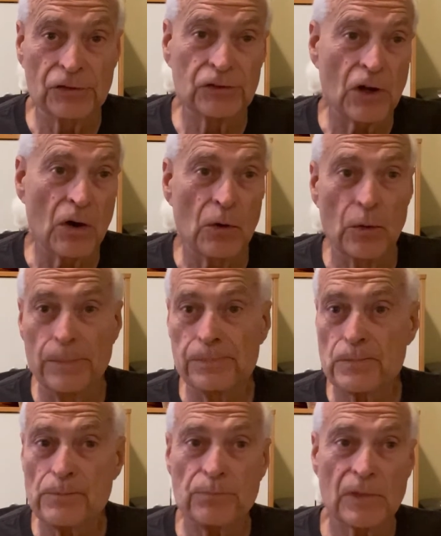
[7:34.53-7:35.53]
So,
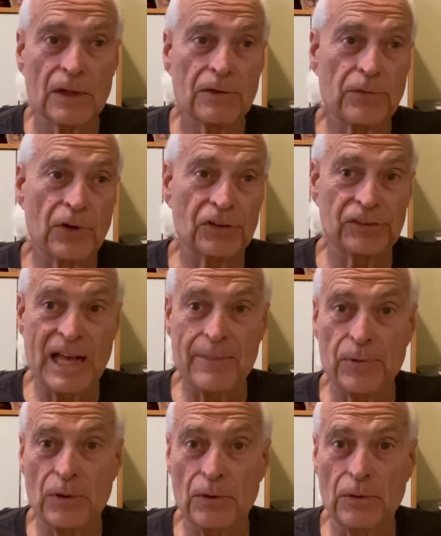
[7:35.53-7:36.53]
for
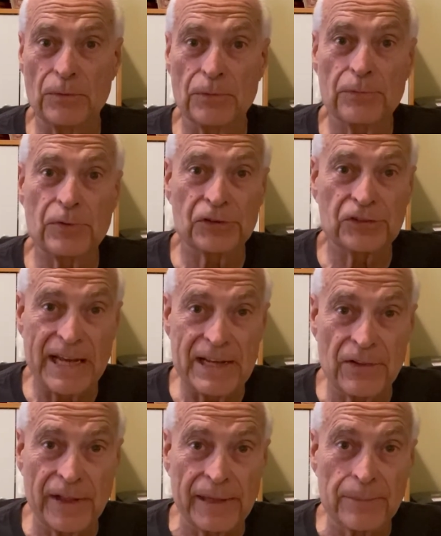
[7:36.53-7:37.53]
example, for
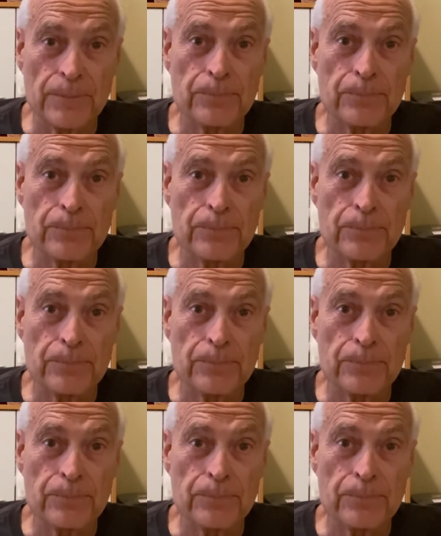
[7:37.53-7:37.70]
cycling,